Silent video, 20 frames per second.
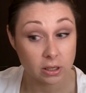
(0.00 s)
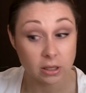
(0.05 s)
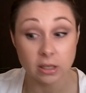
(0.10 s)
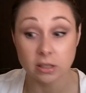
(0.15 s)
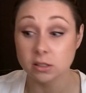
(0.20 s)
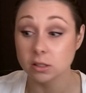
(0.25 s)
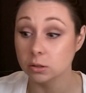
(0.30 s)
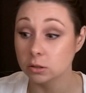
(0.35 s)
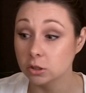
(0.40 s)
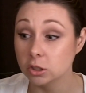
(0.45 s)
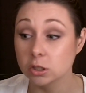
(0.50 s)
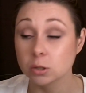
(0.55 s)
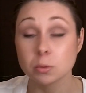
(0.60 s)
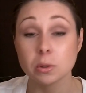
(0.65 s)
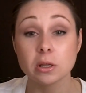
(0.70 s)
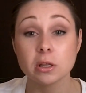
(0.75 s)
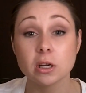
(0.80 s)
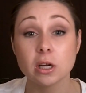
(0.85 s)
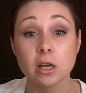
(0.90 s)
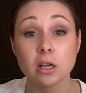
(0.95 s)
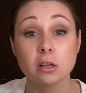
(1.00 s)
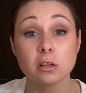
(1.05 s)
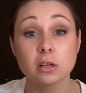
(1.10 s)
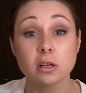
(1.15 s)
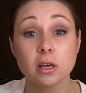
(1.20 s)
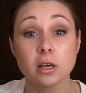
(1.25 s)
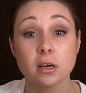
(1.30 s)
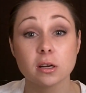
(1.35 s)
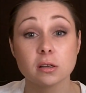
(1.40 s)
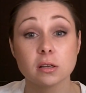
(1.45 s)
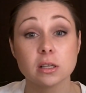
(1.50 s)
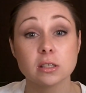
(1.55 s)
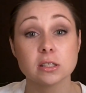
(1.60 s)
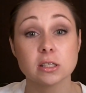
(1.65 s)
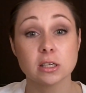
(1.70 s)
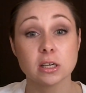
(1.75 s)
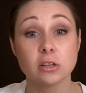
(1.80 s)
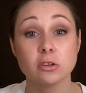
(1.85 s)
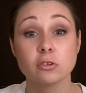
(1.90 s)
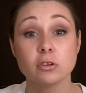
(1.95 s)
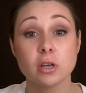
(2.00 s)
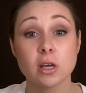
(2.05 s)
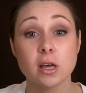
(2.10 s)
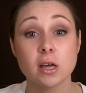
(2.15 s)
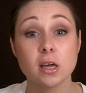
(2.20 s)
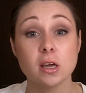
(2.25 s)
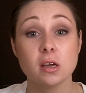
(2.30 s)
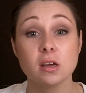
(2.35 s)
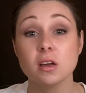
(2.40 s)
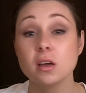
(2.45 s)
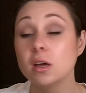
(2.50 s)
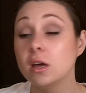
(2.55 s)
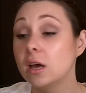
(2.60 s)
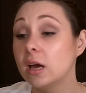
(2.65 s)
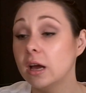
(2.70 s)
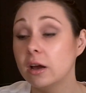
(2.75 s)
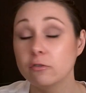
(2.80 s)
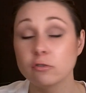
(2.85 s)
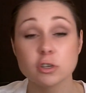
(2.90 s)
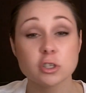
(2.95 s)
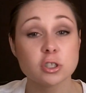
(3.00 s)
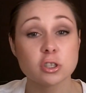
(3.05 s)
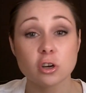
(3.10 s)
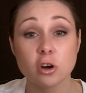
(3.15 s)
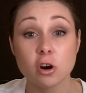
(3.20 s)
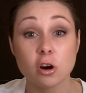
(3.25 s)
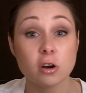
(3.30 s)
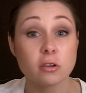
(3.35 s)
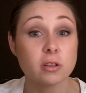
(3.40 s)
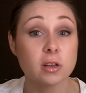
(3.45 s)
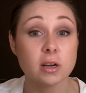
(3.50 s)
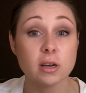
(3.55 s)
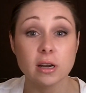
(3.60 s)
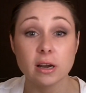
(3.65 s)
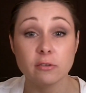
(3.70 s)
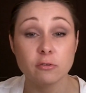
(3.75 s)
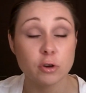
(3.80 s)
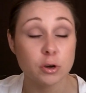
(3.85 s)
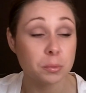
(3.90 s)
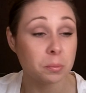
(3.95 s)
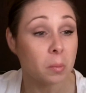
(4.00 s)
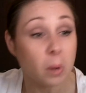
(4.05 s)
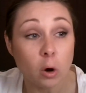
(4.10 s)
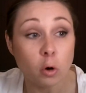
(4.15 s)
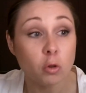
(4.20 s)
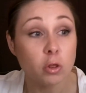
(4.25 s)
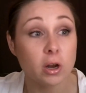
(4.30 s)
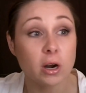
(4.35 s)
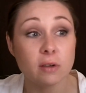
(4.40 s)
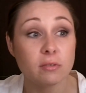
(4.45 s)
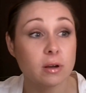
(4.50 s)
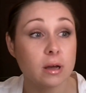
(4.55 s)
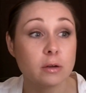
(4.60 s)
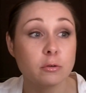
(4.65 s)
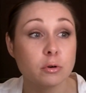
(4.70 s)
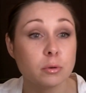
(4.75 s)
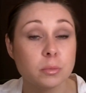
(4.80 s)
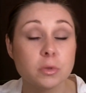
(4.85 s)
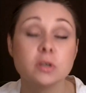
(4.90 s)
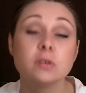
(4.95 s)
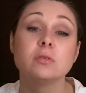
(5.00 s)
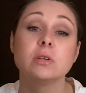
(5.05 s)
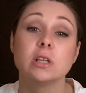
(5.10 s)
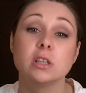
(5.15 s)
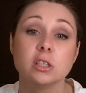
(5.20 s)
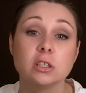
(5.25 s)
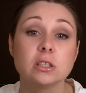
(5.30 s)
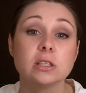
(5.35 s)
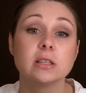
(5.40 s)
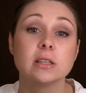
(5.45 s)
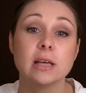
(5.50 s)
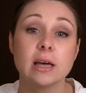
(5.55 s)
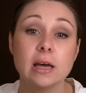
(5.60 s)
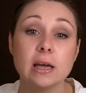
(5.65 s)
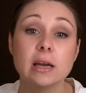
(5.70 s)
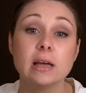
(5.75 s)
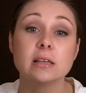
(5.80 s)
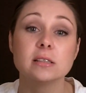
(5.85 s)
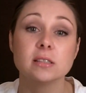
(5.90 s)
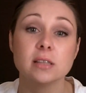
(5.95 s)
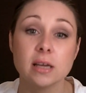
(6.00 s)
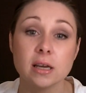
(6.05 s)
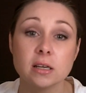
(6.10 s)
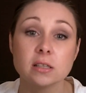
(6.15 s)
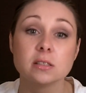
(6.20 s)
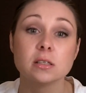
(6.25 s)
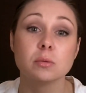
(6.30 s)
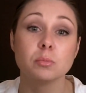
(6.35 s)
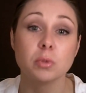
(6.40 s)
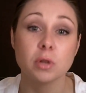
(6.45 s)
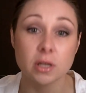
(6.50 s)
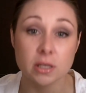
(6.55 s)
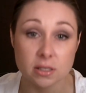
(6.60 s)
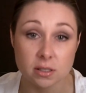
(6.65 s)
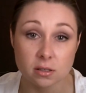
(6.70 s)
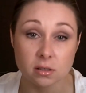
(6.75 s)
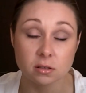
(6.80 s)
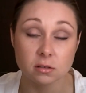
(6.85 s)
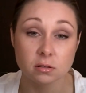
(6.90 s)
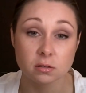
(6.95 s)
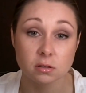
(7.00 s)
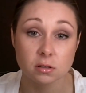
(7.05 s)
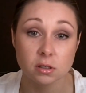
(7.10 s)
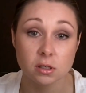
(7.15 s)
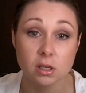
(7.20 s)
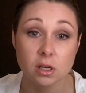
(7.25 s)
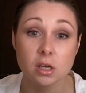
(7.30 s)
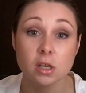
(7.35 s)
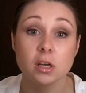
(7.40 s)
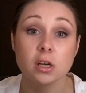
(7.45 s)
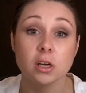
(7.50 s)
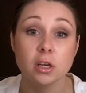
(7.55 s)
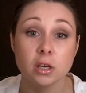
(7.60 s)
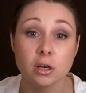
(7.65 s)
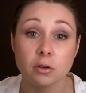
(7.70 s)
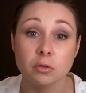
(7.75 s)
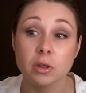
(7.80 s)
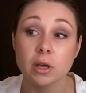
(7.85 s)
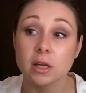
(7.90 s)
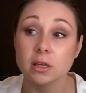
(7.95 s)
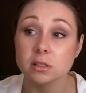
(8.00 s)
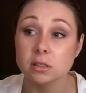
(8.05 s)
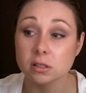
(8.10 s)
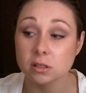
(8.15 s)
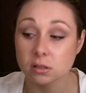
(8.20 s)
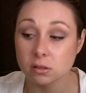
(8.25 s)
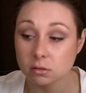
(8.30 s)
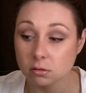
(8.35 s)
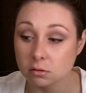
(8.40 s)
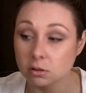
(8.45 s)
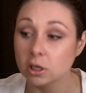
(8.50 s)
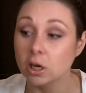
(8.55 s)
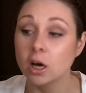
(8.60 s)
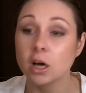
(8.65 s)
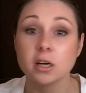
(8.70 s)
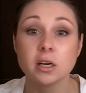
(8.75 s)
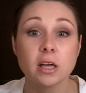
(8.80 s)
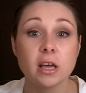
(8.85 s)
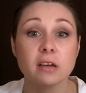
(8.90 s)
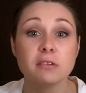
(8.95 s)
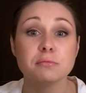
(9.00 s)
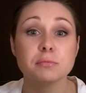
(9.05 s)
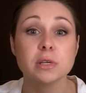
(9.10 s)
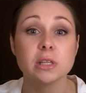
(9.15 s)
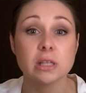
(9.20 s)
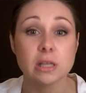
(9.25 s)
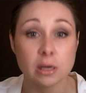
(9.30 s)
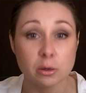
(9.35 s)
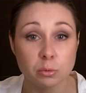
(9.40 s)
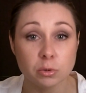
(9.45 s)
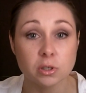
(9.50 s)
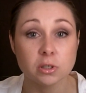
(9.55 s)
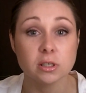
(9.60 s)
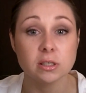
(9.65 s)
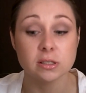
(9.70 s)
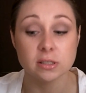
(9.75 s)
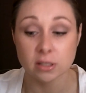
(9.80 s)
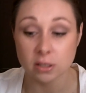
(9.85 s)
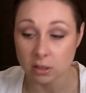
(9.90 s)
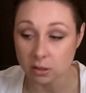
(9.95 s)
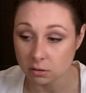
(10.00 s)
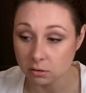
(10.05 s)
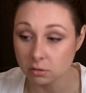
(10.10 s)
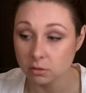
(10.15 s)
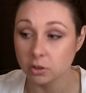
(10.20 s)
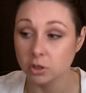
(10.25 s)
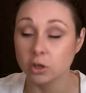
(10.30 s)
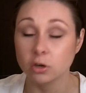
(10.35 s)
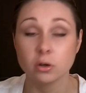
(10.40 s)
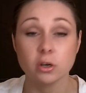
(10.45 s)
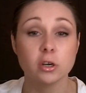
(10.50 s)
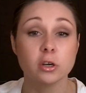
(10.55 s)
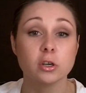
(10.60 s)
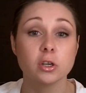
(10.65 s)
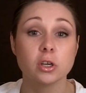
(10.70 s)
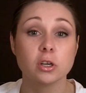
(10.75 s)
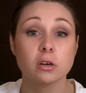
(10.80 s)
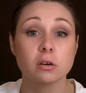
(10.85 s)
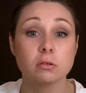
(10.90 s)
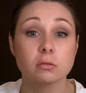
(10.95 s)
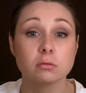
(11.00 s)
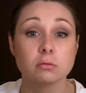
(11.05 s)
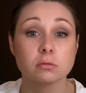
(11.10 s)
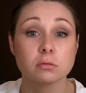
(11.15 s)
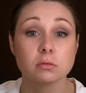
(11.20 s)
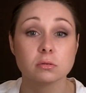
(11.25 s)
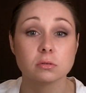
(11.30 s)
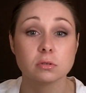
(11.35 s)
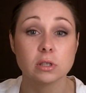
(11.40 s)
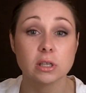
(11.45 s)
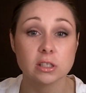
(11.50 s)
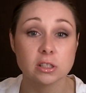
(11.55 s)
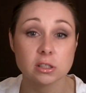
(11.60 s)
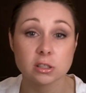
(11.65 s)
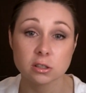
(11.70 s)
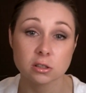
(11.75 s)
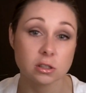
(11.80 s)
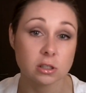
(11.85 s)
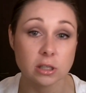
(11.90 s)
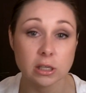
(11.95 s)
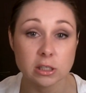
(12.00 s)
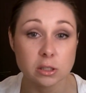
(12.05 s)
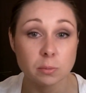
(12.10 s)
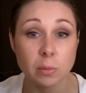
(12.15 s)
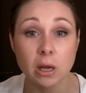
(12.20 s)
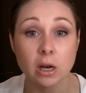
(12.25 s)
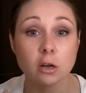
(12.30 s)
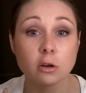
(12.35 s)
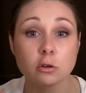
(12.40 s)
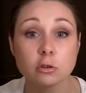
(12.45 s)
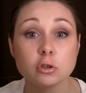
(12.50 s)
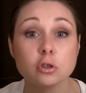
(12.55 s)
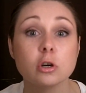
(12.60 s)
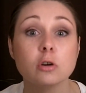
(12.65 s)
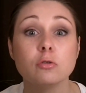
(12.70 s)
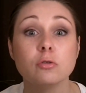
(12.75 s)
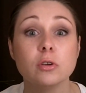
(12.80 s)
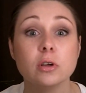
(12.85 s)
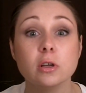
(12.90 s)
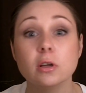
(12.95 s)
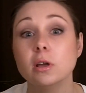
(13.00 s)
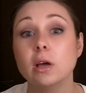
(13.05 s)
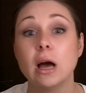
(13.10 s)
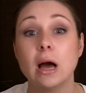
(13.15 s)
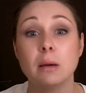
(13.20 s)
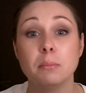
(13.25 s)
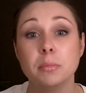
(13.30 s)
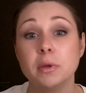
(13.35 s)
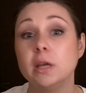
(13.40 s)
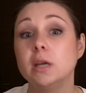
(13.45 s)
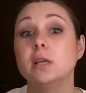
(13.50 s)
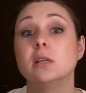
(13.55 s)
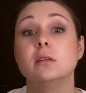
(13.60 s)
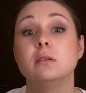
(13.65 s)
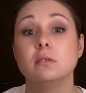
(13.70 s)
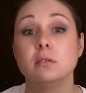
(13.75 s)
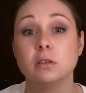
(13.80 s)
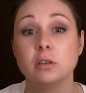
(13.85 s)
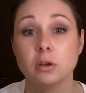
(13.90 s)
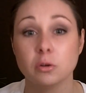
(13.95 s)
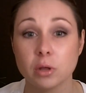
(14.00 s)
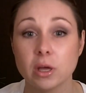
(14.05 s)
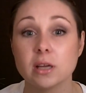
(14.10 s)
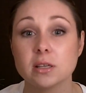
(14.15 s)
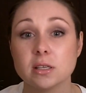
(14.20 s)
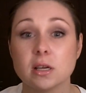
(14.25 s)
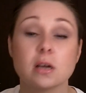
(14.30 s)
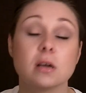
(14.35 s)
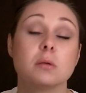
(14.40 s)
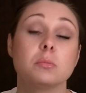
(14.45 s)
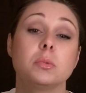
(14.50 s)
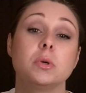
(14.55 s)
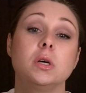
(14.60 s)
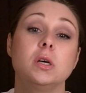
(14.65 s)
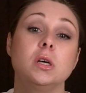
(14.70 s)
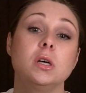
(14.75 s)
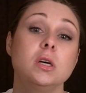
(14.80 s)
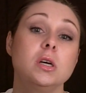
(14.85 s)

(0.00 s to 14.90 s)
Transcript: and that's just the way that i look at it that's another day every scar that every mole that i've had removed i look at that as that is a blessing you know that's god gave me that one he said you know here you go that's that's my little trophy i beat it you know that time